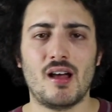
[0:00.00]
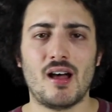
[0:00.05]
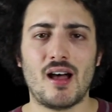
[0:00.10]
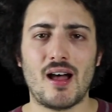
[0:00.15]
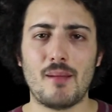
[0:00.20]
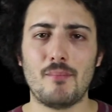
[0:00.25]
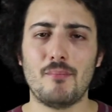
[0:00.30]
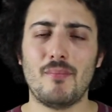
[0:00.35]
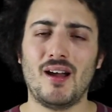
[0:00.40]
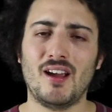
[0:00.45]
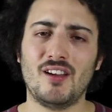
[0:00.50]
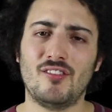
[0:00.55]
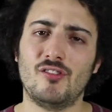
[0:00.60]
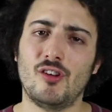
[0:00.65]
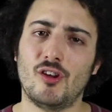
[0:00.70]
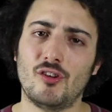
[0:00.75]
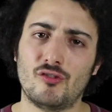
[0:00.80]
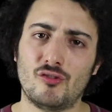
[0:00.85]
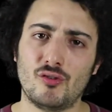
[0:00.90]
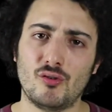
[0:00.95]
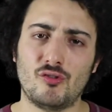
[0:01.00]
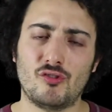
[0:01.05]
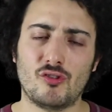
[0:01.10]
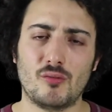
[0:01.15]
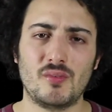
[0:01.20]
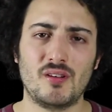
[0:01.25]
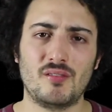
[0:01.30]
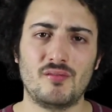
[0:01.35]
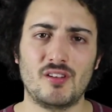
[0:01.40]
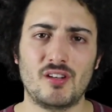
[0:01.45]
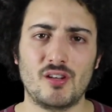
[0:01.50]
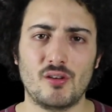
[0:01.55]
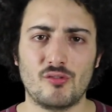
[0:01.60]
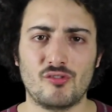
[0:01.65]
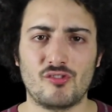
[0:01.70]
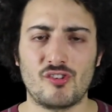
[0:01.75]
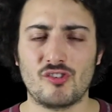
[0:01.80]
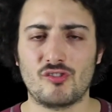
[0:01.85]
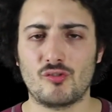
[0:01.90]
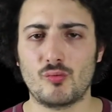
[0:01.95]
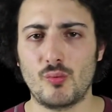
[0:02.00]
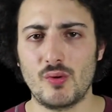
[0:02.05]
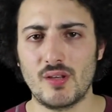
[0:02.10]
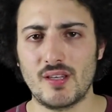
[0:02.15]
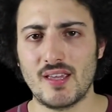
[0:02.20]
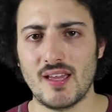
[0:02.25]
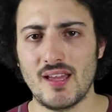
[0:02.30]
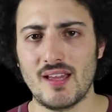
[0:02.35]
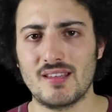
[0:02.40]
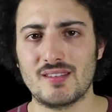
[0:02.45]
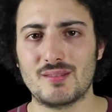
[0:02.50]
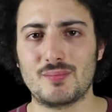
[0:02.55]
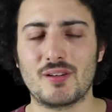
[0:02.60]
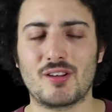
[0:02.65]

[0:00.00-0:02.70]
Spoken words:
I might not do so many videos this weekend